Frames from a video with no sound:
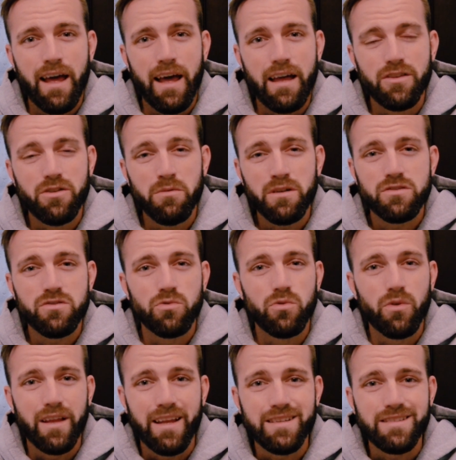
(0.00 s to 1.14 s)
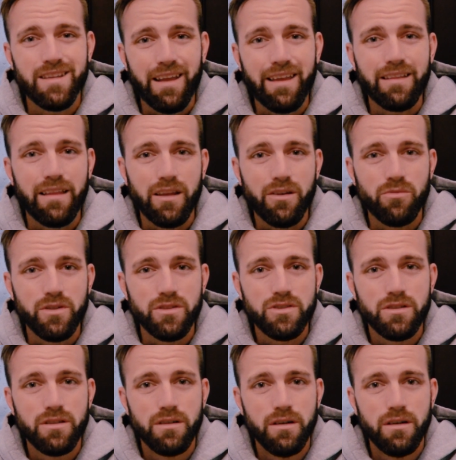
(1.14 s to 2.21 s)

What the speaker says: and doing school in a second language.